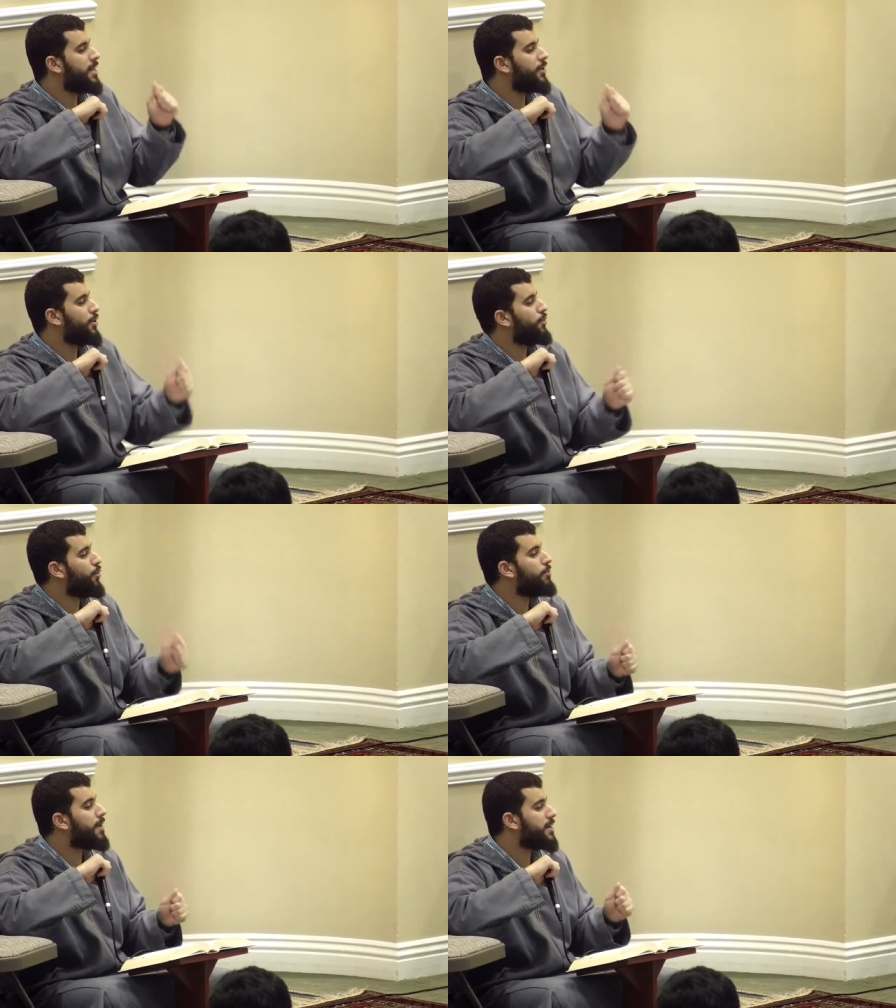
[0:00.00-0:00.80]

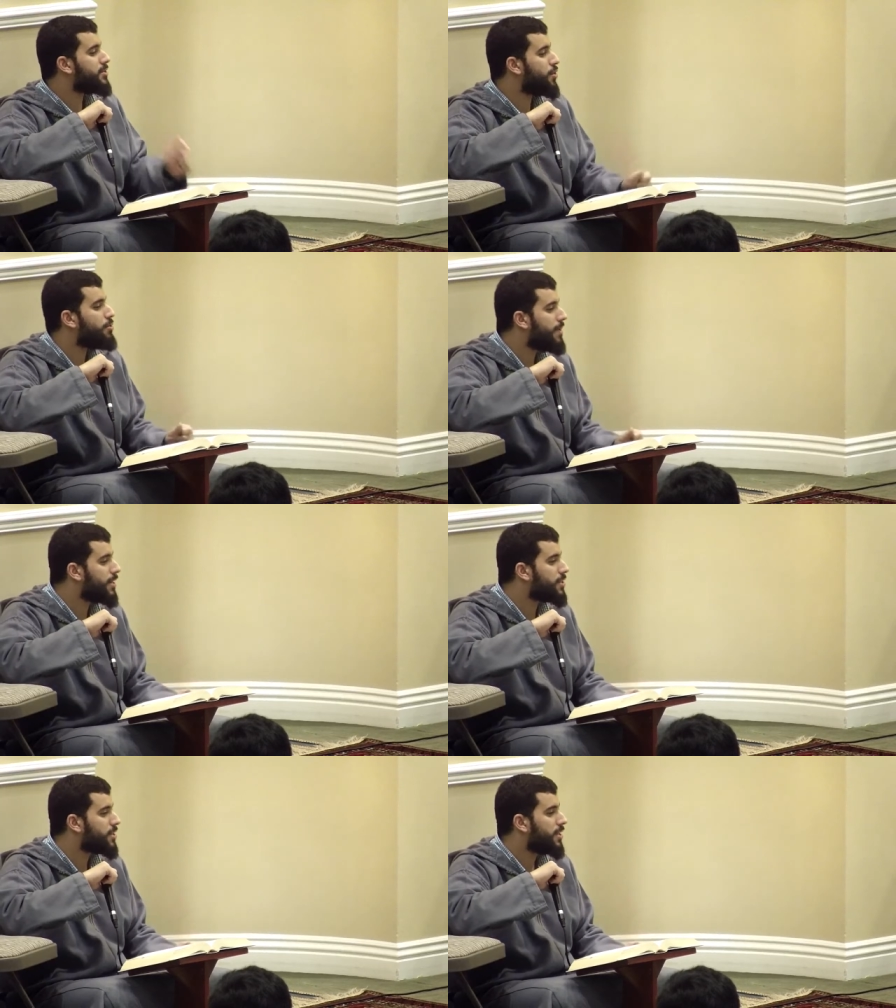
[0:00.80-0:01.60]
angered Umar
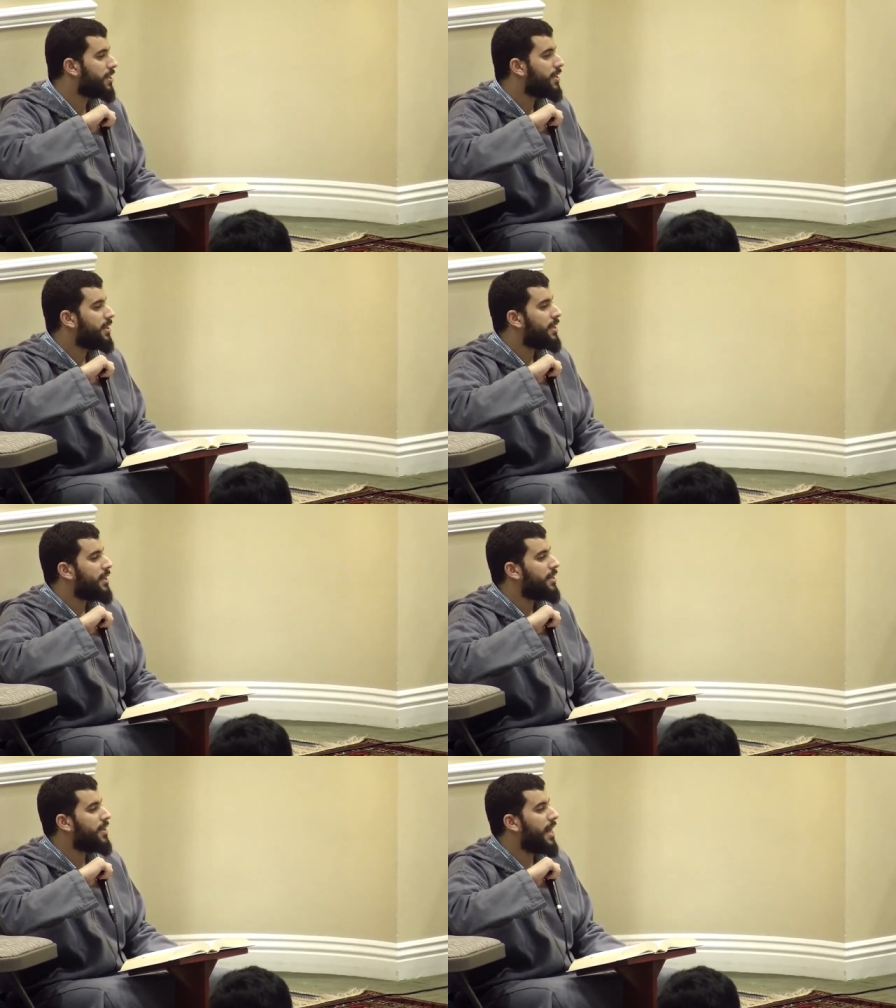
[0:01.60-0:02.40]
so much
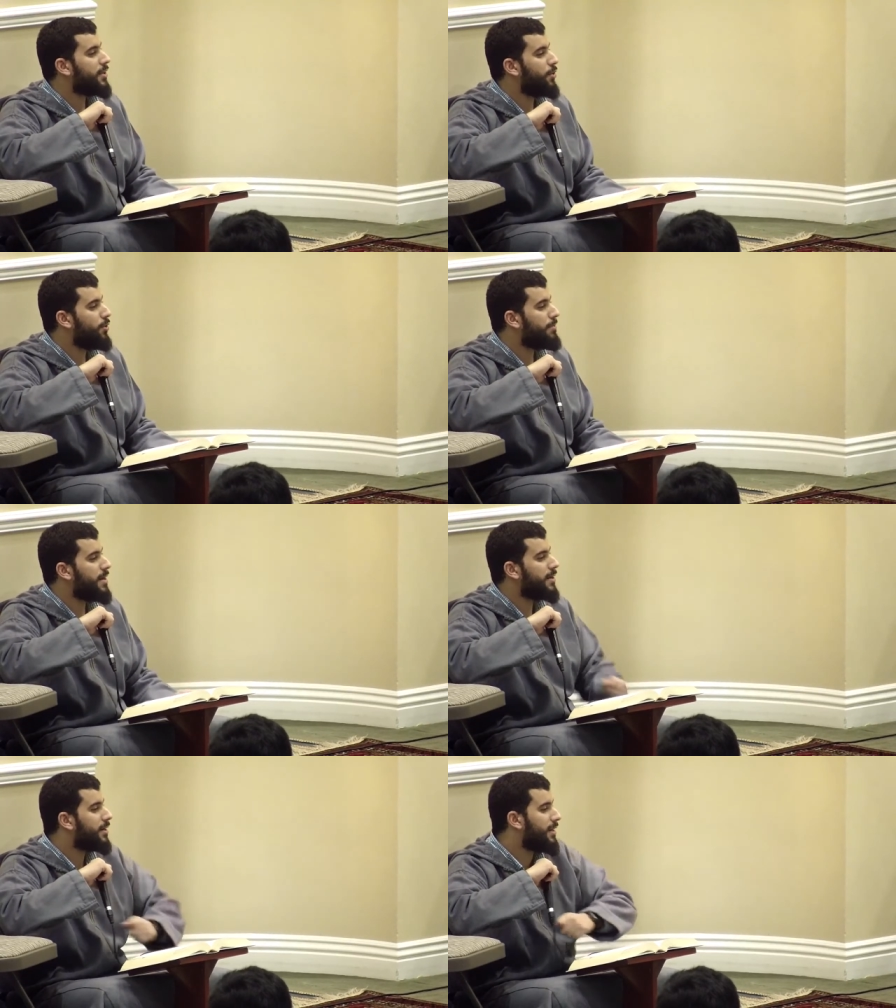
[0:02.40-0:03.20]
that
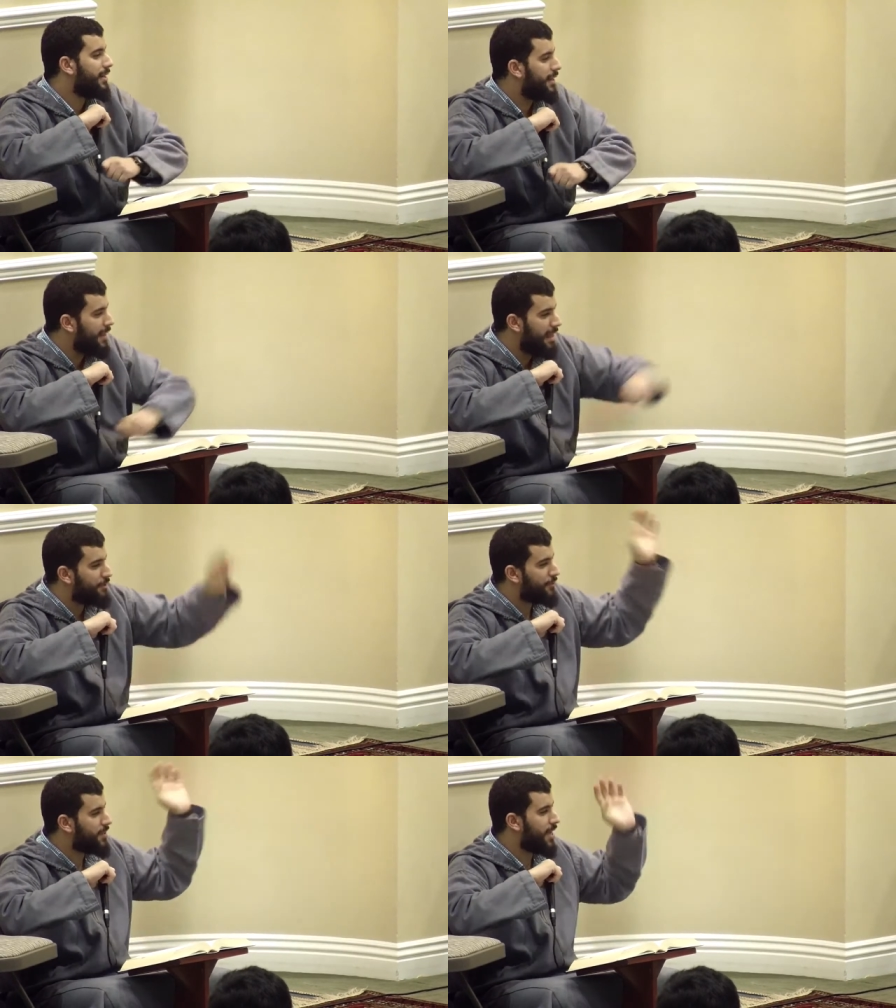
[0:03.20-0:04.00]
Umar
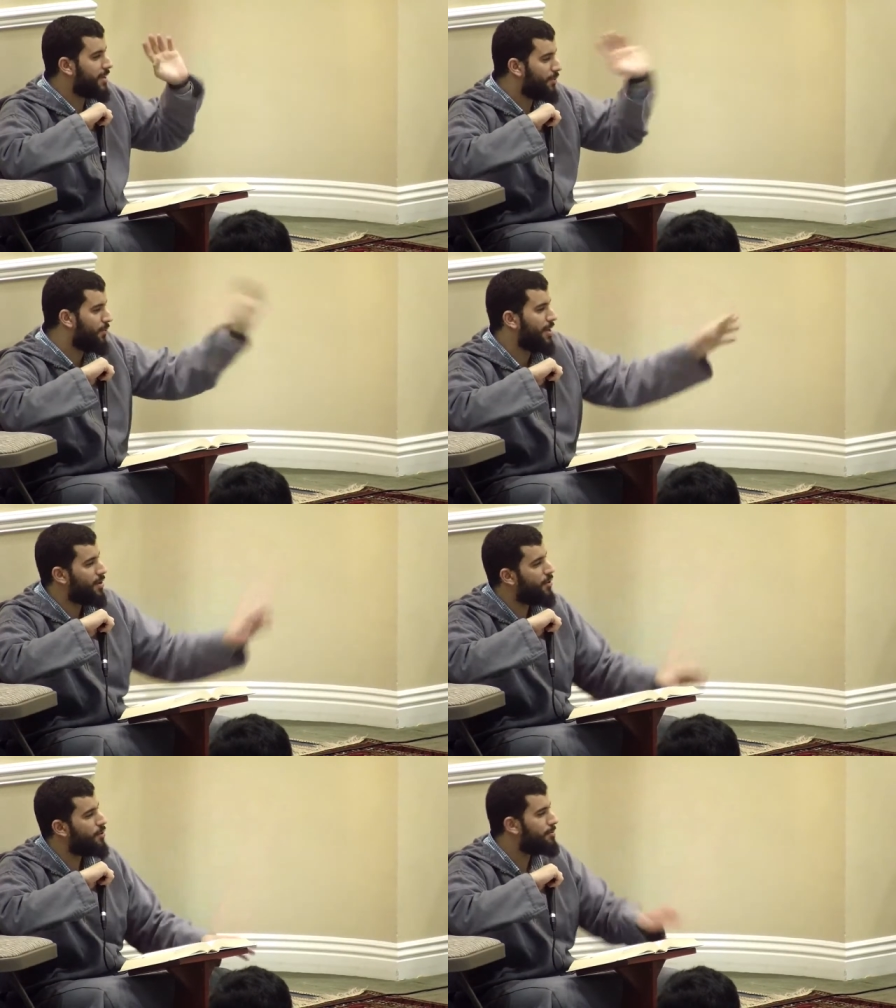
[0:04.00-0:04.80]
left
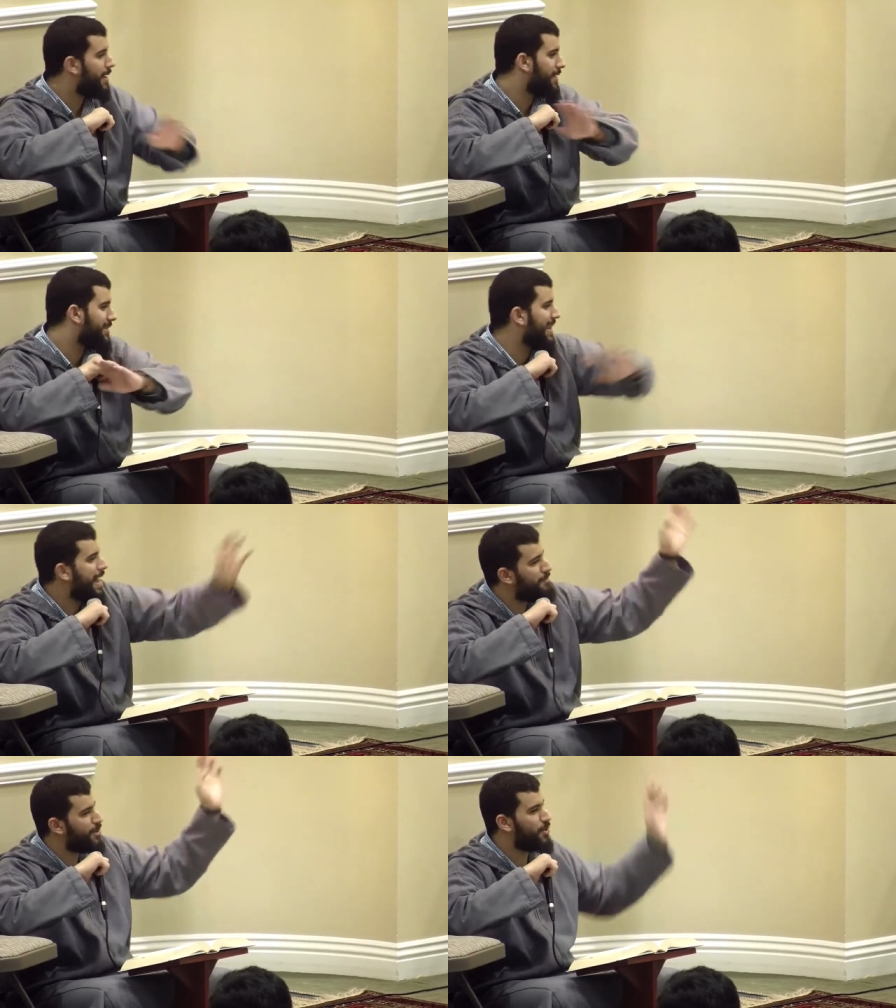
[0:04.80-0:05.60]
and went home and
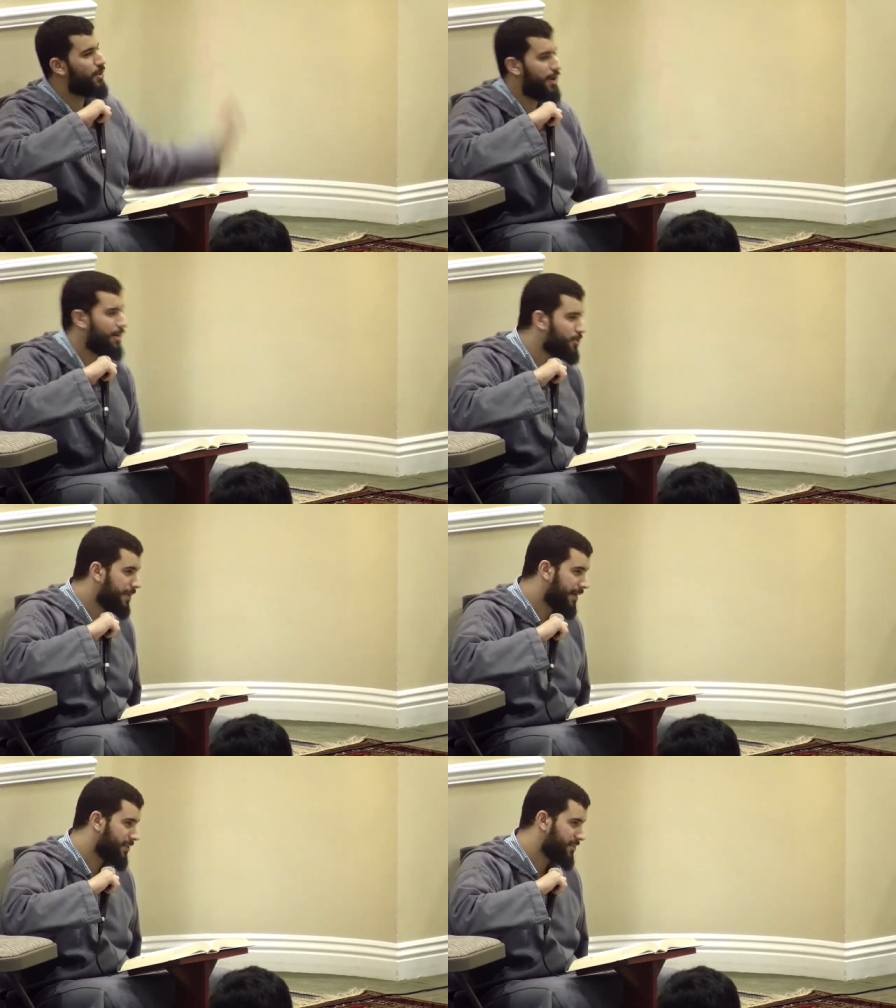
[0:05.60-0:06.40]
slammed the door in
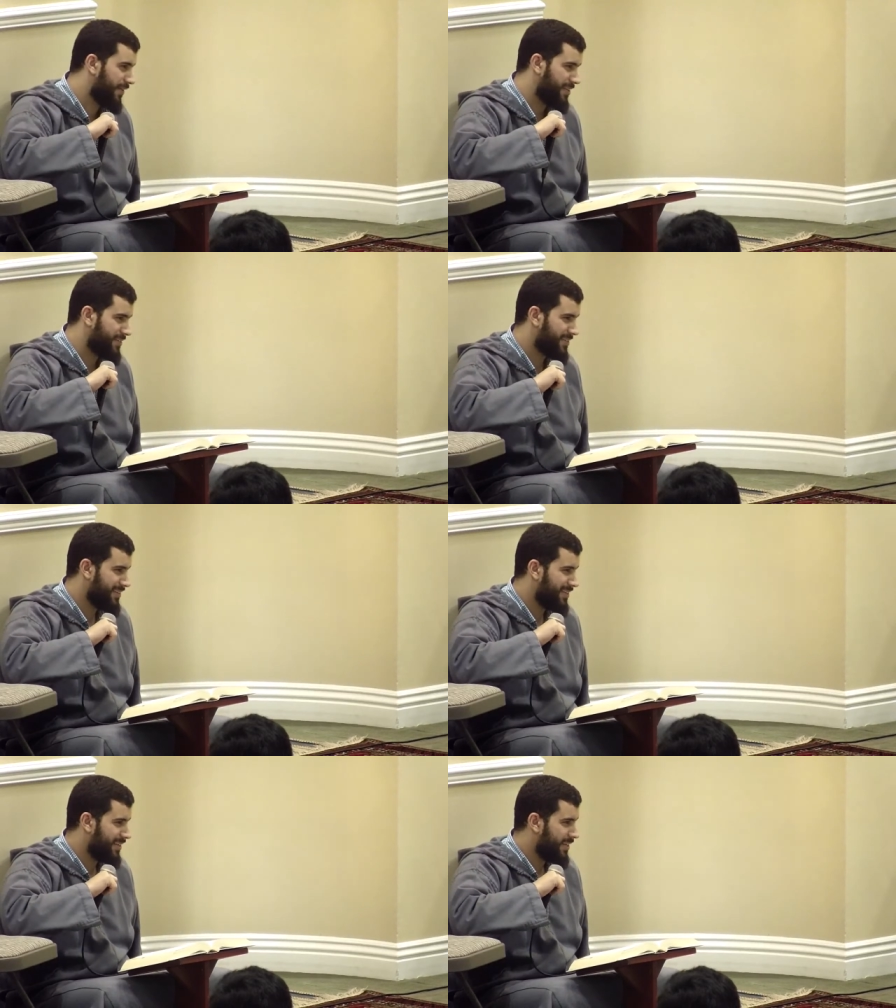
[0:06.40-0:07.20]
Abu Bakr's
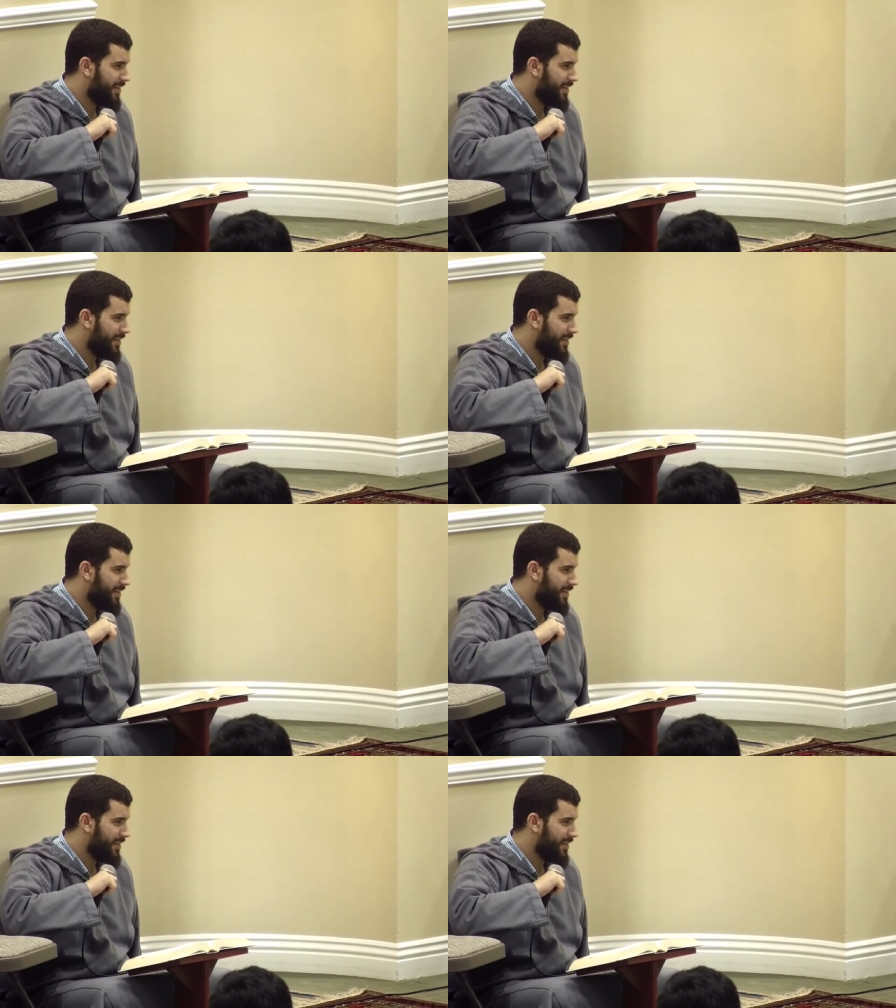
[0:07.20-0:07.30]
face.